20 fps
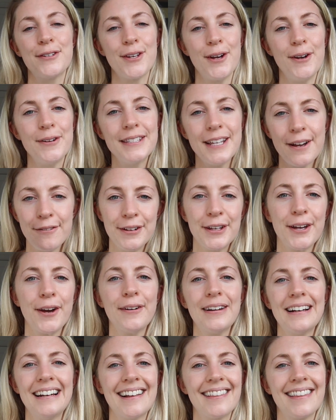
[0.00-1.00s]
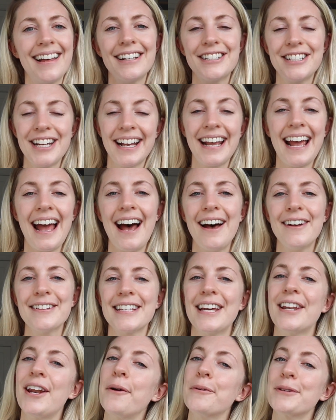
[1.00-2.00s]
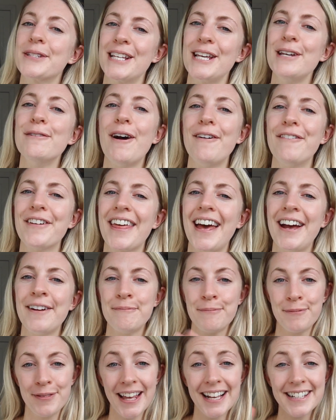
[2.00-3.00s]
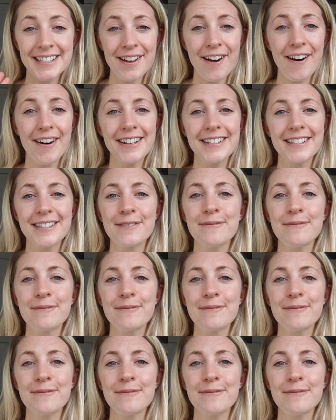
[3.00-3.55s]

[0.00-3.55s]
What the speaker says: so definitely go click that, check it out, and I will see you over there. Thanks guys.